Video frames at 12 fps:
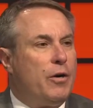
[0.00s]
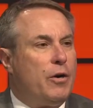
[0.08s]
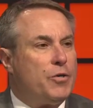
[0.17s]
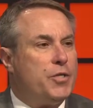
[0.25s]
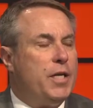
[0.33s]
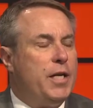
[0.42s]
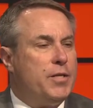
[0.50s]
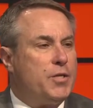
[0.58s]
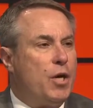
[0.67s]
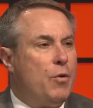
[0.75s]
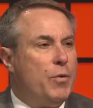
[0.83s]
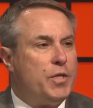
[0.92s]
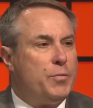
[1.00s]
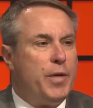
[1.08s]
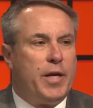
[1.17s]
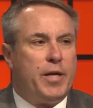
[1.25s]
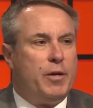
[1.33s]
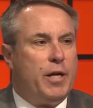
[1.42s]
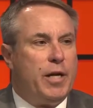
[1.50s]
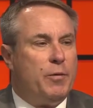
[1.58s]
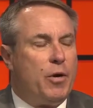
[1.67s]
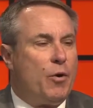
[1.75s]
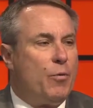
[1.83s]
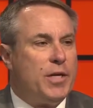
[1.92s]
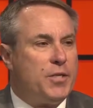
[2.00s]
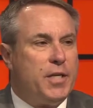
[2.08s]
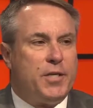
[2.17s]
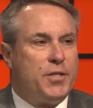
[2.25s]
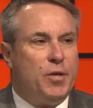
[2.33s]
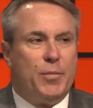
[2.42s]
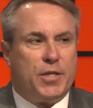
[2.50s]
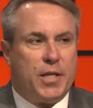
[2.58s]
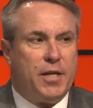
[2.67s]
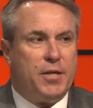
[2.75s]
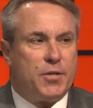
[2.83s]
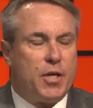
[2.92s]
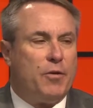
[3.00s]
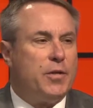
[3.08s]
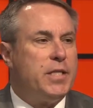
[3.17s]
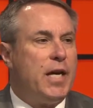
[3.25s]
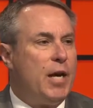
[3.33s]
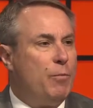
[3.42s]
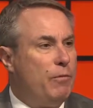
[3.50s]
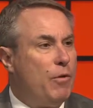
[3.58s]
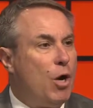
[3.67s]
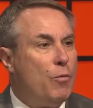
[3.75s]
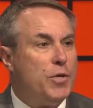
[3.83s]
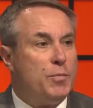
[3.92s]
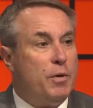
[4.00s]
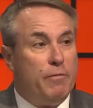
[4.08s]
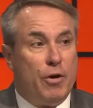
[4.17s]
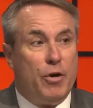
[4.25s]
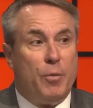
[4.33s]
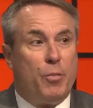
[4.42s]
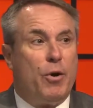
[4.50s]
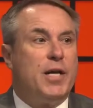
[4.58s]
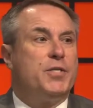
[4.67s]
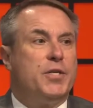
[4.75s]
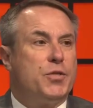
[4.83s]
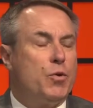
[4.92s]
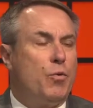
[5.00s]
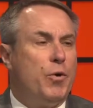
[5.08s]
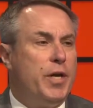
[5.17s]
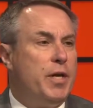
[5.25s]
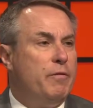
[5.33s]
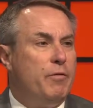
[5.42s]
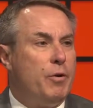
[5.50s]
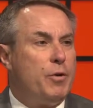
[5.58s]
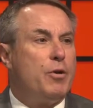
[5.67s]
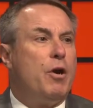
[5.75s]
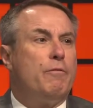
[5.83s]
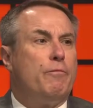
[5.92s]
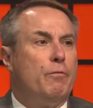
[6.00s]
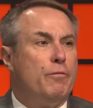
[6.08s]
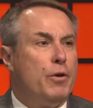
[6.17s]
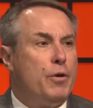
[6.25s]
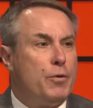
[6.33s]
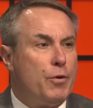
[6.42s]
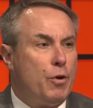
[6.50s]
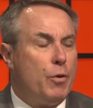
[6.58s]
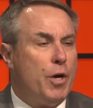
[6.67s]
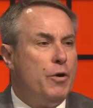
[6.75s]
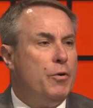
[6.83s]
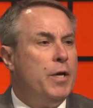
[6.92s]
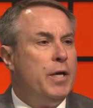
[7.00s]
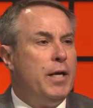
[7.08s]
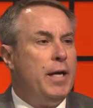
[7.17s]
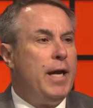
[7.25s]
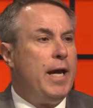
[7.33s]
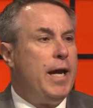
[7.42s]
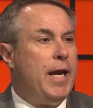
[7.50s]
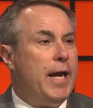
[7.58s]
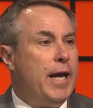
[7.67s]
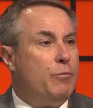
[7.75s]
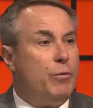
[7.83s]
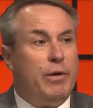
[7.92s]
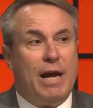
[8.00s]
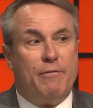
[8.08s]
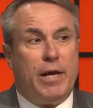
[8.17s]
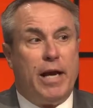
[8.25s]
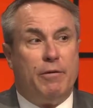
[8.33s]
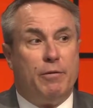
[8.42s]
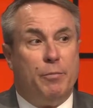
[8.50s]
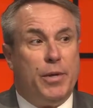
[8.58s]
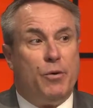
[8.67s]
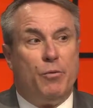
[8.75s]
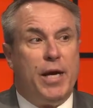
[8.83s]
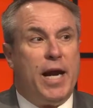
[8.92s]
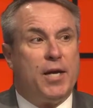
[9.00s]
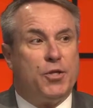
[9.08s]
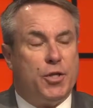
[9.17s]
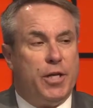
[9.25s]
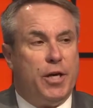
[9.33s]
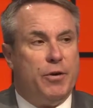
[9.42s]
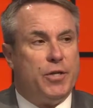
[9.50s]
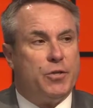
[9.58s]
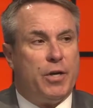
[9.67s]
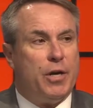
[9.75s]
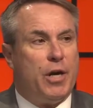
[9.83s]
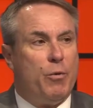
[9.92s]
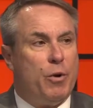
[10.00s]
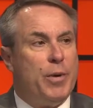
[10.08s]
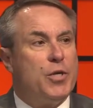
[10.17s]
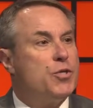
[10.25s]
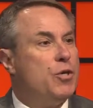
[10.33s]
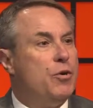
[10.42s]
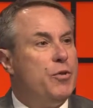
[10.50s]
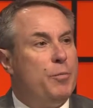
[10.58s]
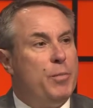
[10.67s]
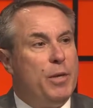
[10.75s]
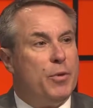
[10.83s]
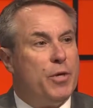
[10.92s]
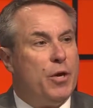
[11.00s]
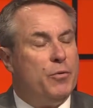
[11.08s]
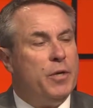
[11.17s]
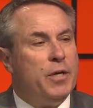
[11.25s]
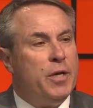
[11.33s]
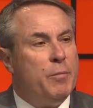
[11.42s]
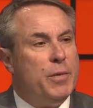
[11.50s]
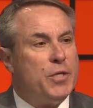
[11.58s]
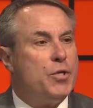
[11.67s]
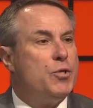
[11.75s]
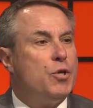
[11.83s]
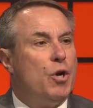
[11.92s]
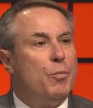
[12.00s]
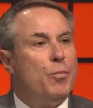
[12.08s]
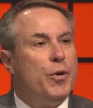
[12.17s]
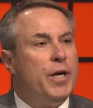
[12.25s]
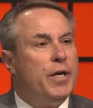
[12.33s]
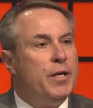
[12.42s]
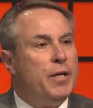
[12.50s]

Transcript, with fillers: our city has always been, and, and our residents hear me say this all the time, we've always been very process-oriented, very thoughtful, very thorough. And we have not been reactionary, so I, I want to make sure that people don't misinterpret